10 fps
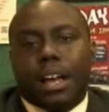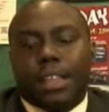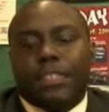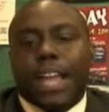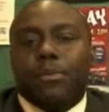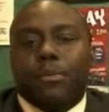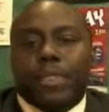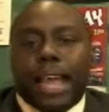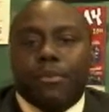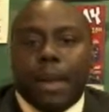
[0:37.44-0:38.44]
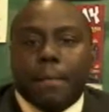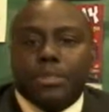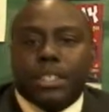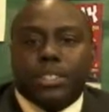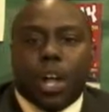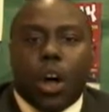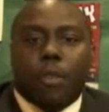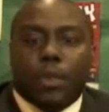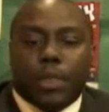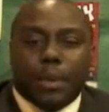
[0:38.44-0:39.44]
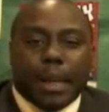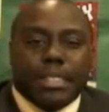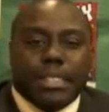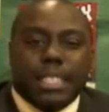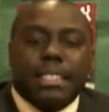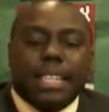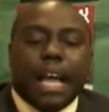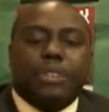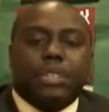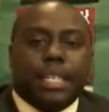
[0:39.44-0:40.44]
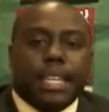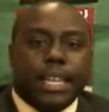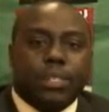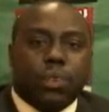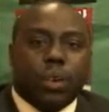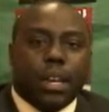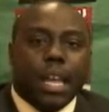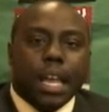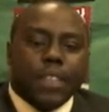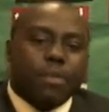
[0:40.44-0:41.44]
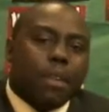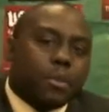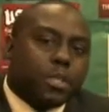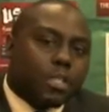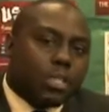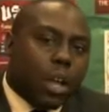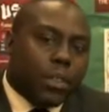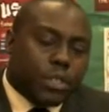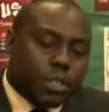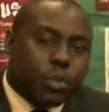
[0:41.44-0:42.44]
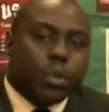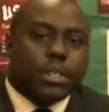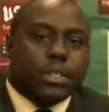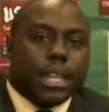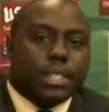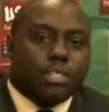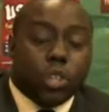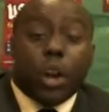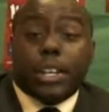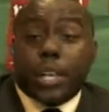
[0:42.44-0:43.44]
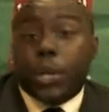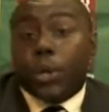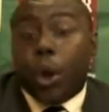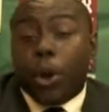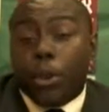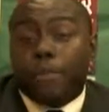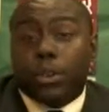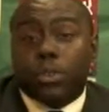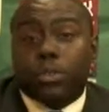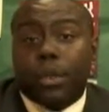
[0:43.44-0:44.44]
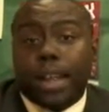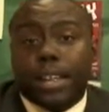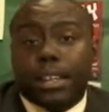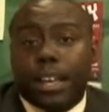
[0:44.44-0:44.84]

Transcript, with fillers: Uh, that that represents all with about 6,000 kids on it. That represents the students that start kindergarten or first grade.